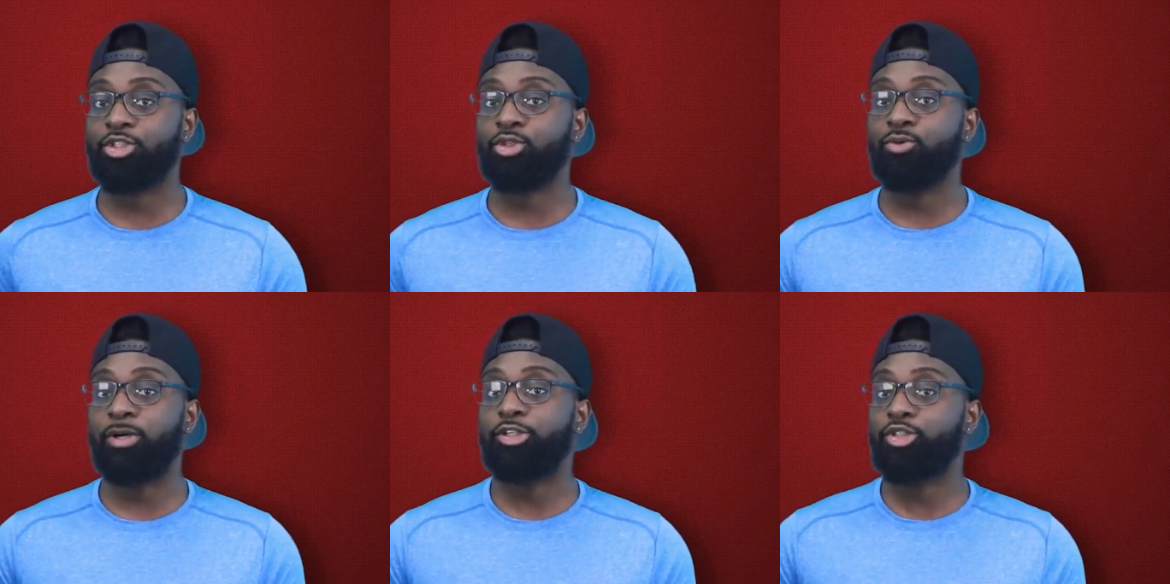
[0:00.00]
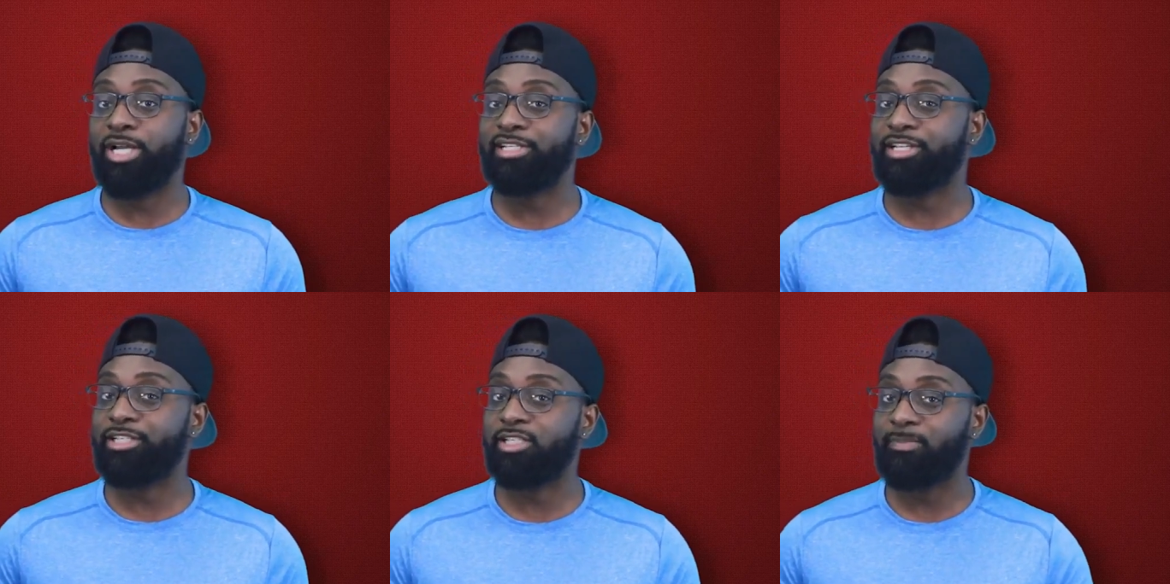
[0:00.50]
to
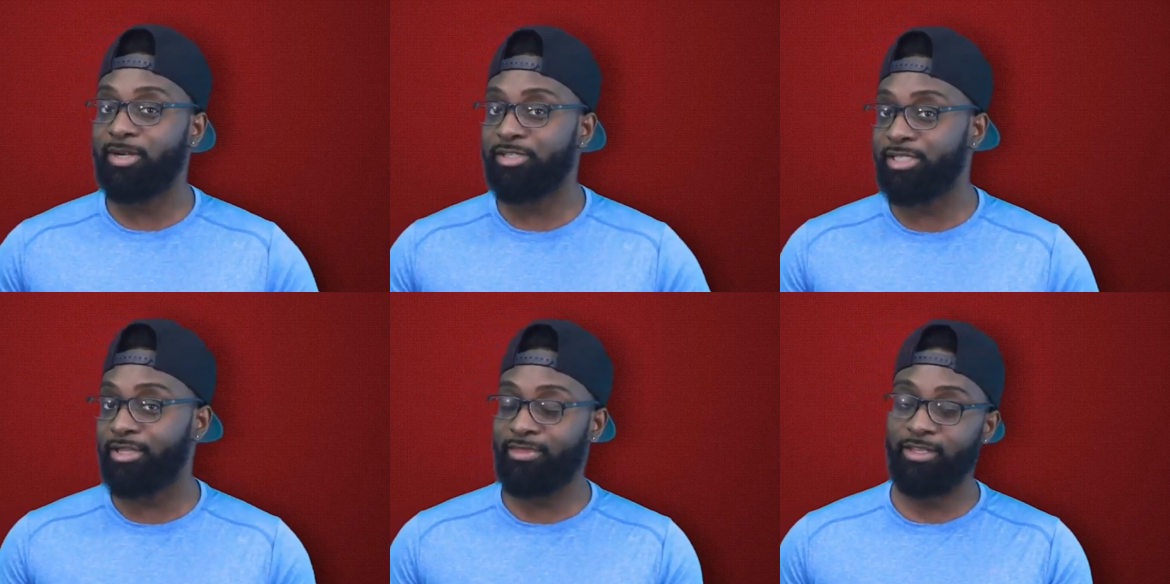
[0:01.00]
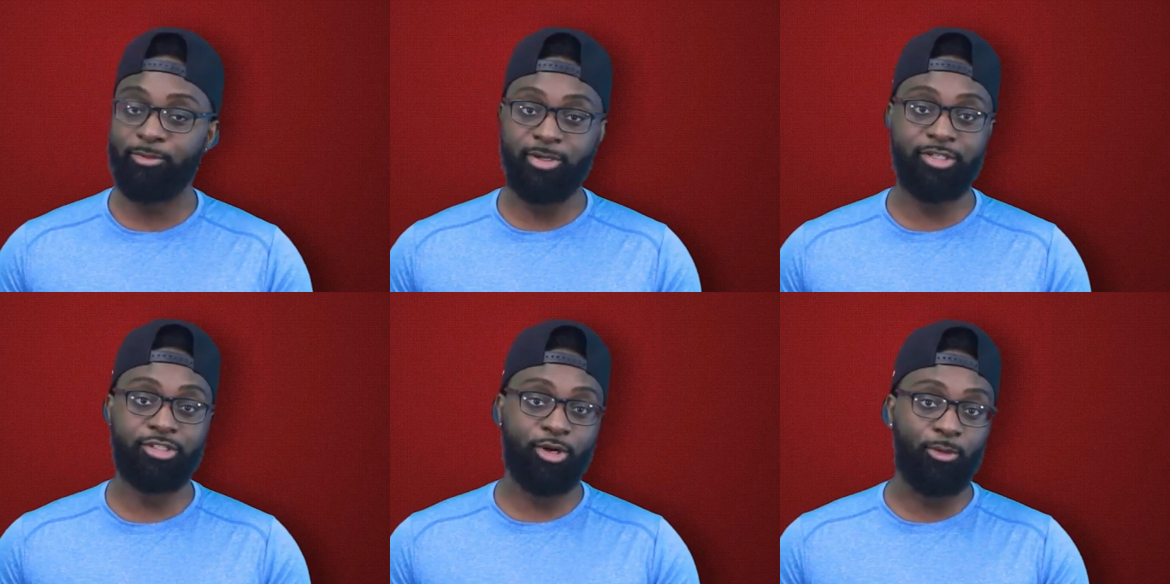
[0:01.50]
address conspiracy
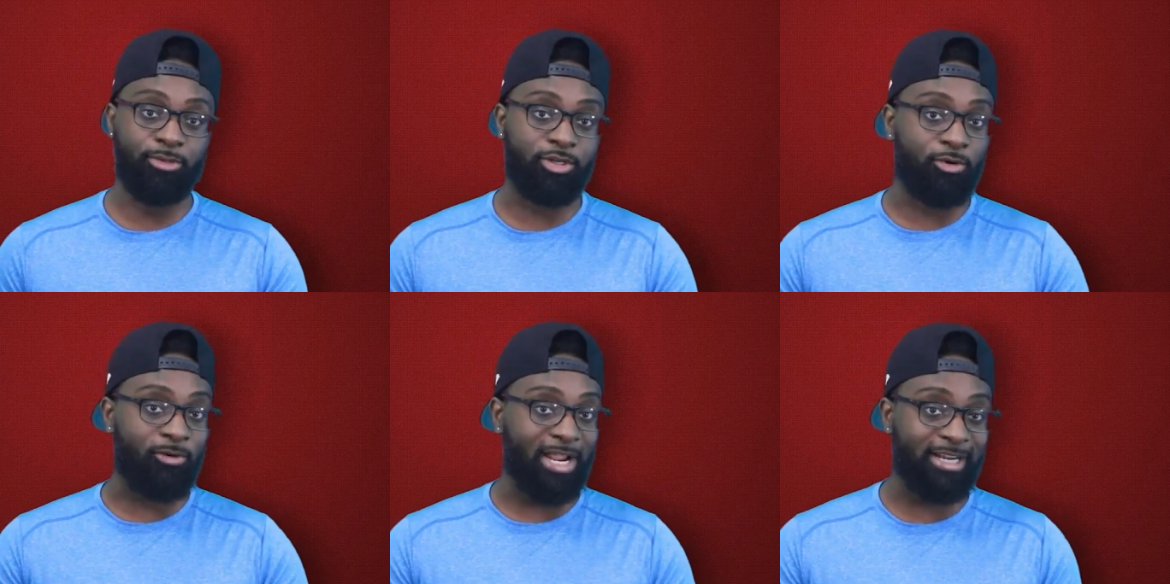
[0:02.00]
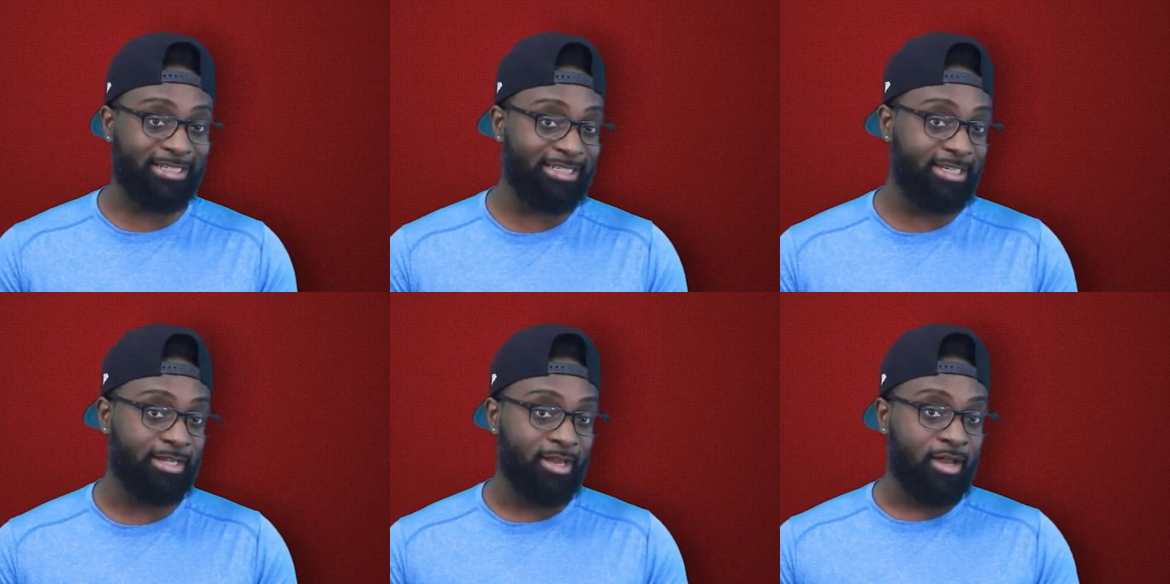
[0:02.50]
theories so
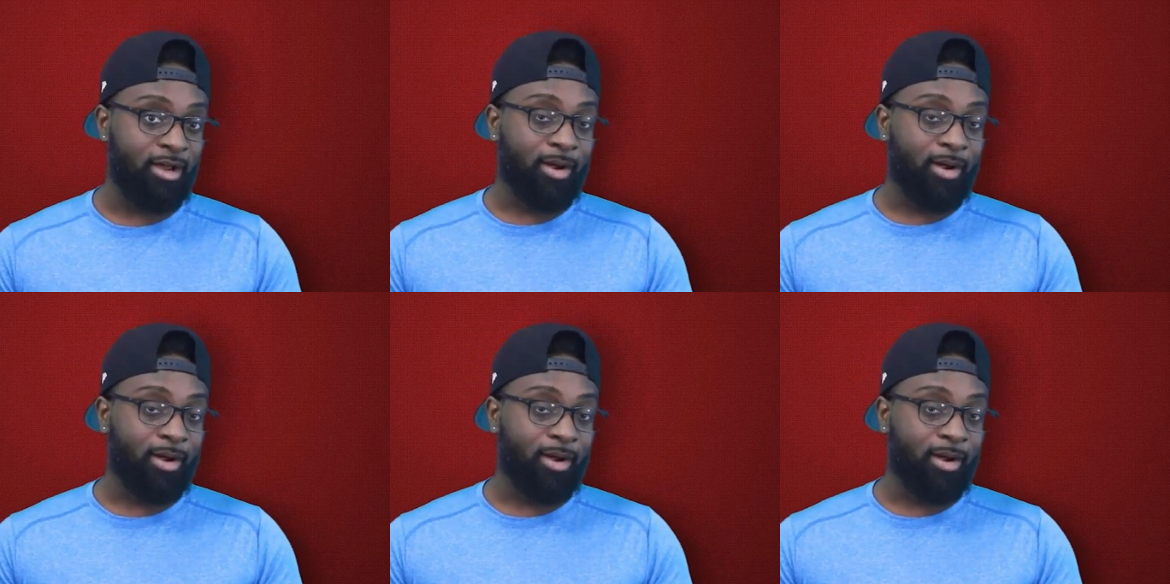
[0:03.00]
directly.